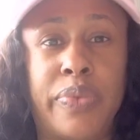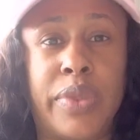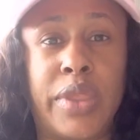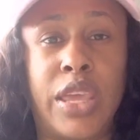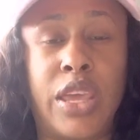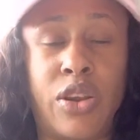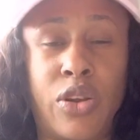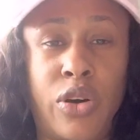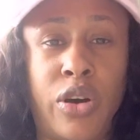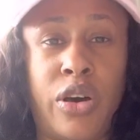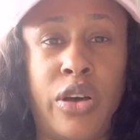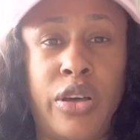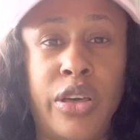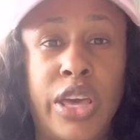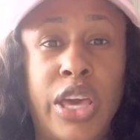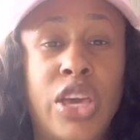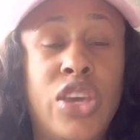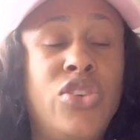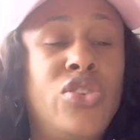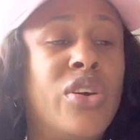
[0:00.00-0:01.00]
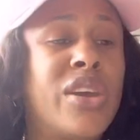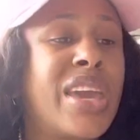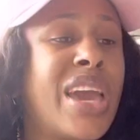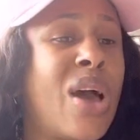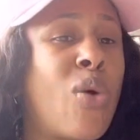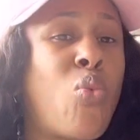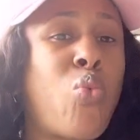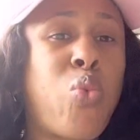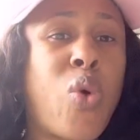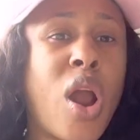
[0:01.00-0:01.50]
You know, you
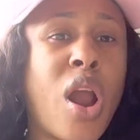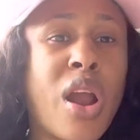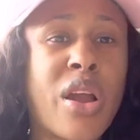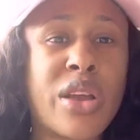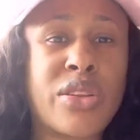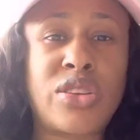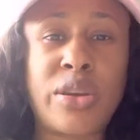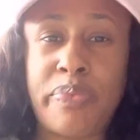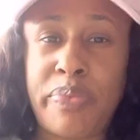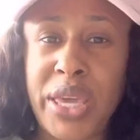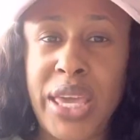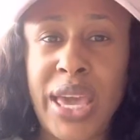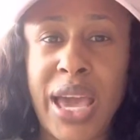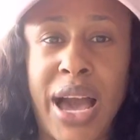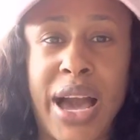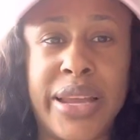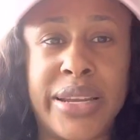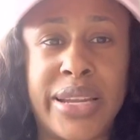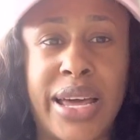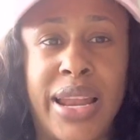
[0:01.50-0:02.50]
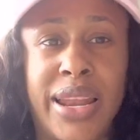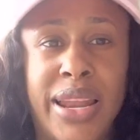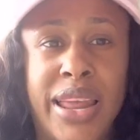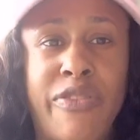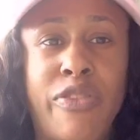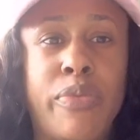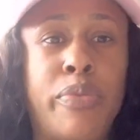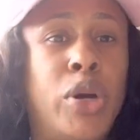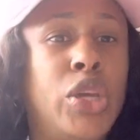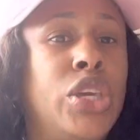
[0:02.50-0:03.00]
can work to be on that
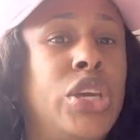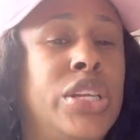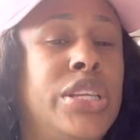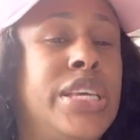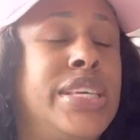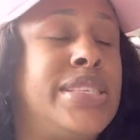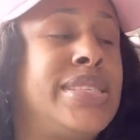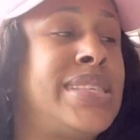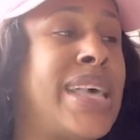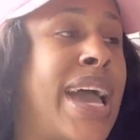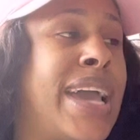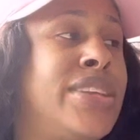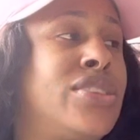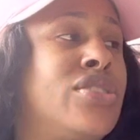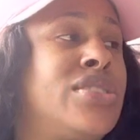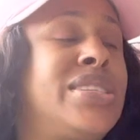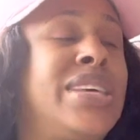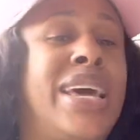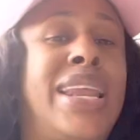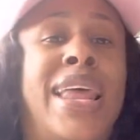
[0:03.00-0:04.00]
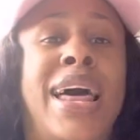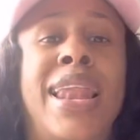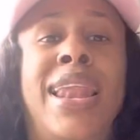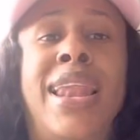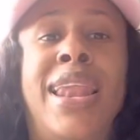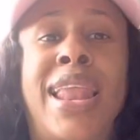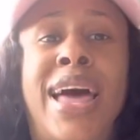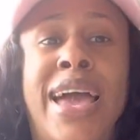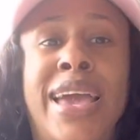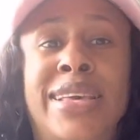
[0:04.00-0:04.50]
level, but you decide to tell a
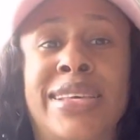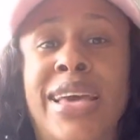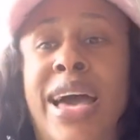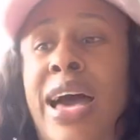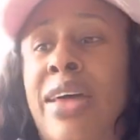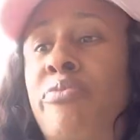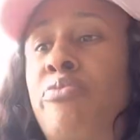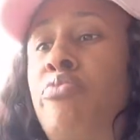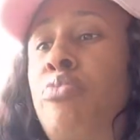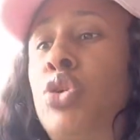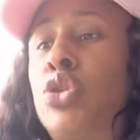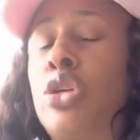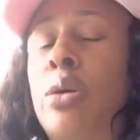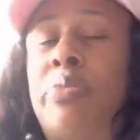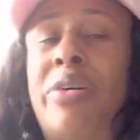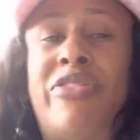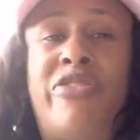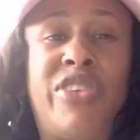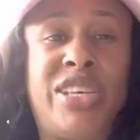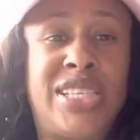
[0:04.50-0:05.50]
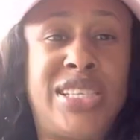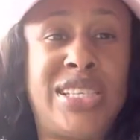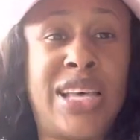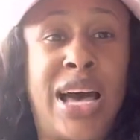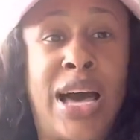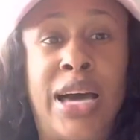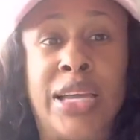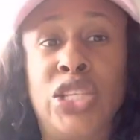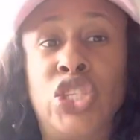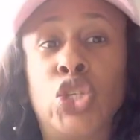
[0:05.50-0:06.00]
lie and put up a
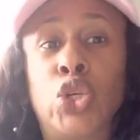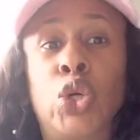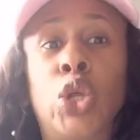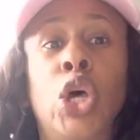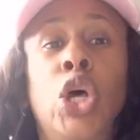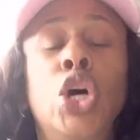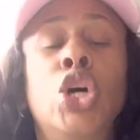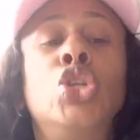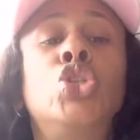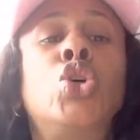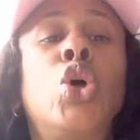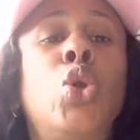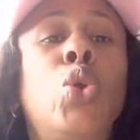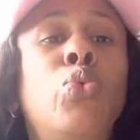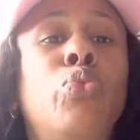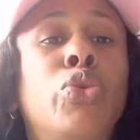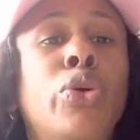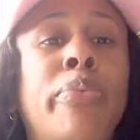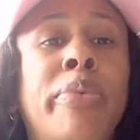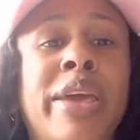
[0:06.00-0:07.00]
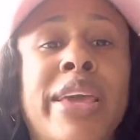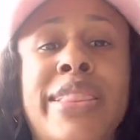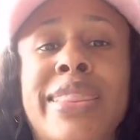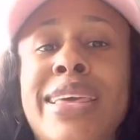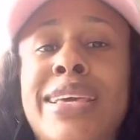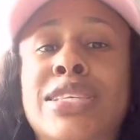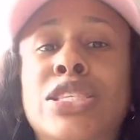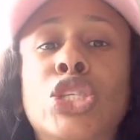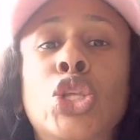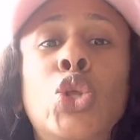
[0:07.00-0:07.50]
facade to make
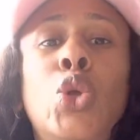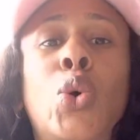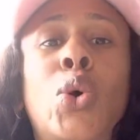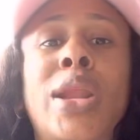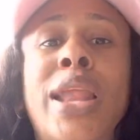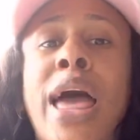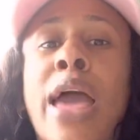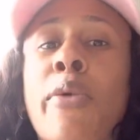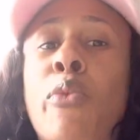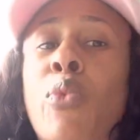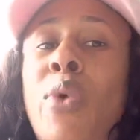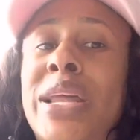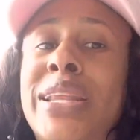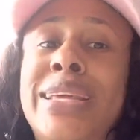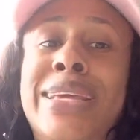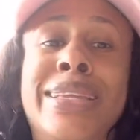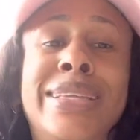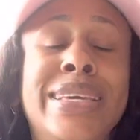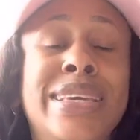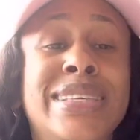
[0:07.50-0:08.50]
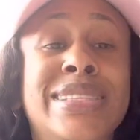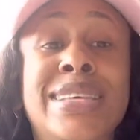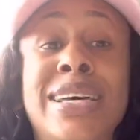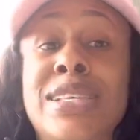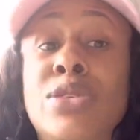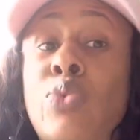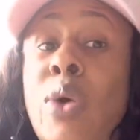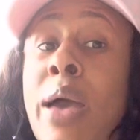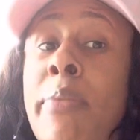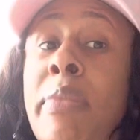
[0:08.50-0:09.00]
things look like what it is.
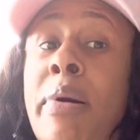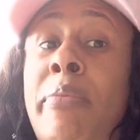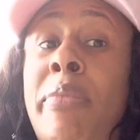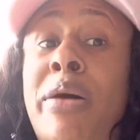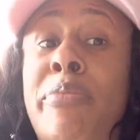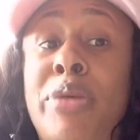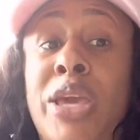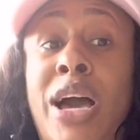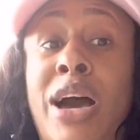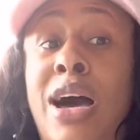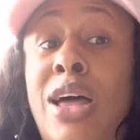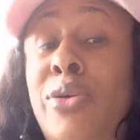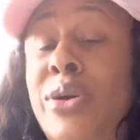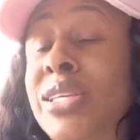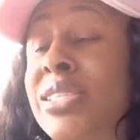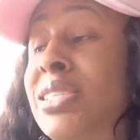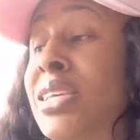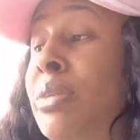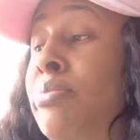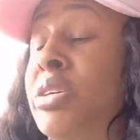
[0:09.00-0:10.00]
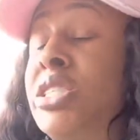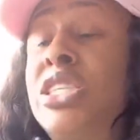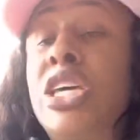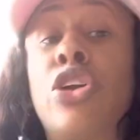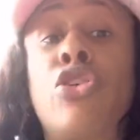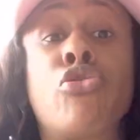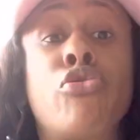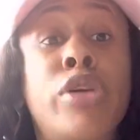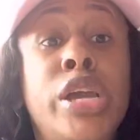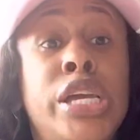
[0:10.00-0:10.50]
That's why my mommy always tell me,
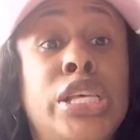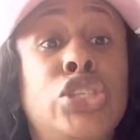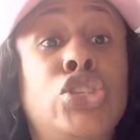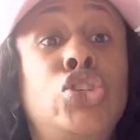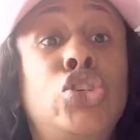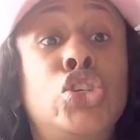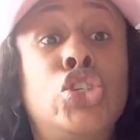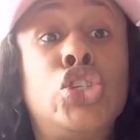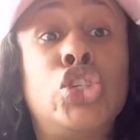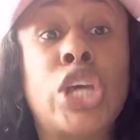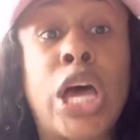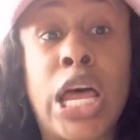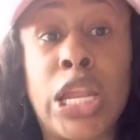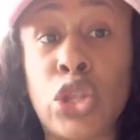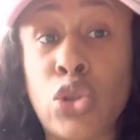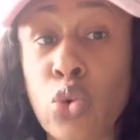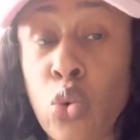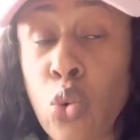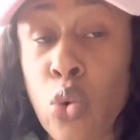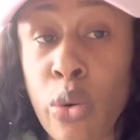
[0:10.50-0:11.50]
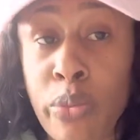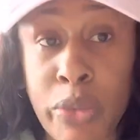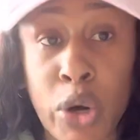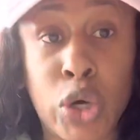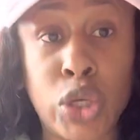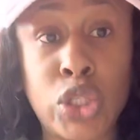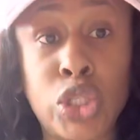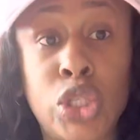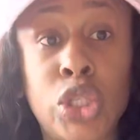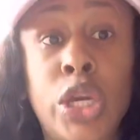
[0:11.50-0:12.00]
say, Grace, you chat too
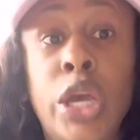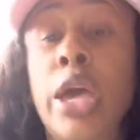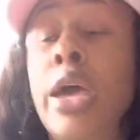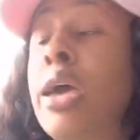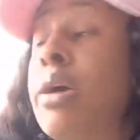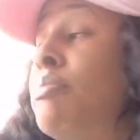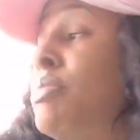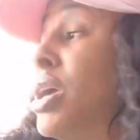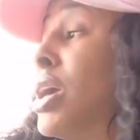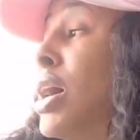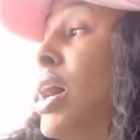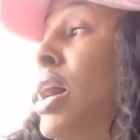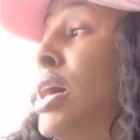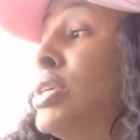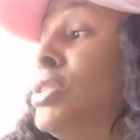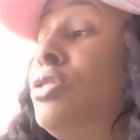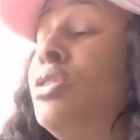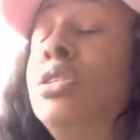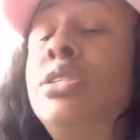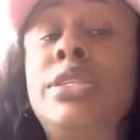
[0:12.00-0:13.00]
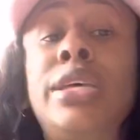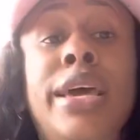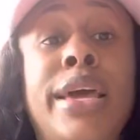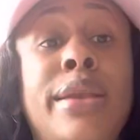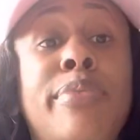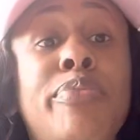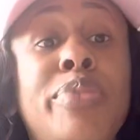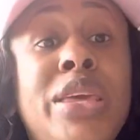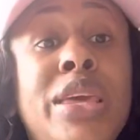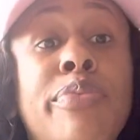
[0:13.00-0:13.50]
much because you
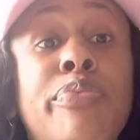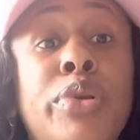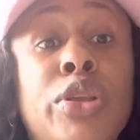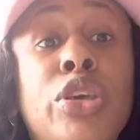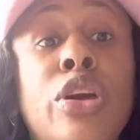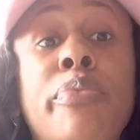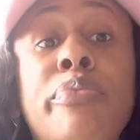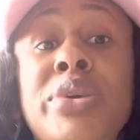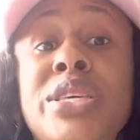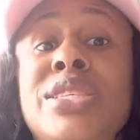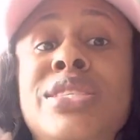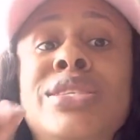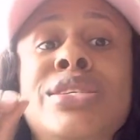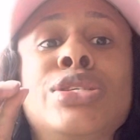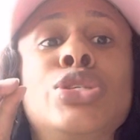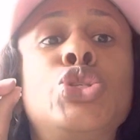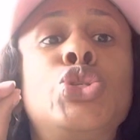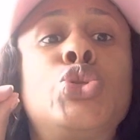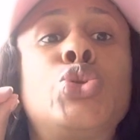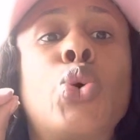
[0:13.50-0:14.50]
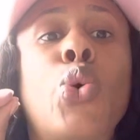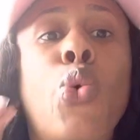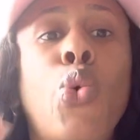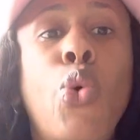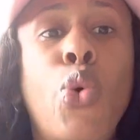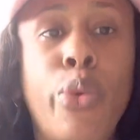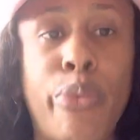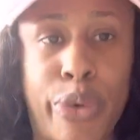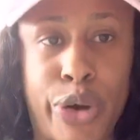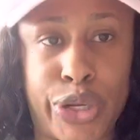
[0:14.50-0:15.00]
tell people your business
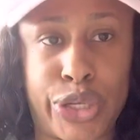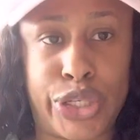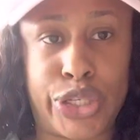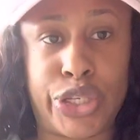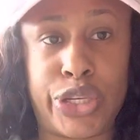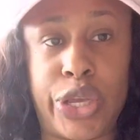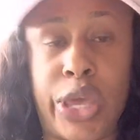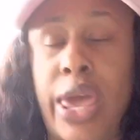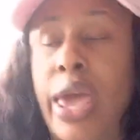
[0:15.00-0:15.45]
too much.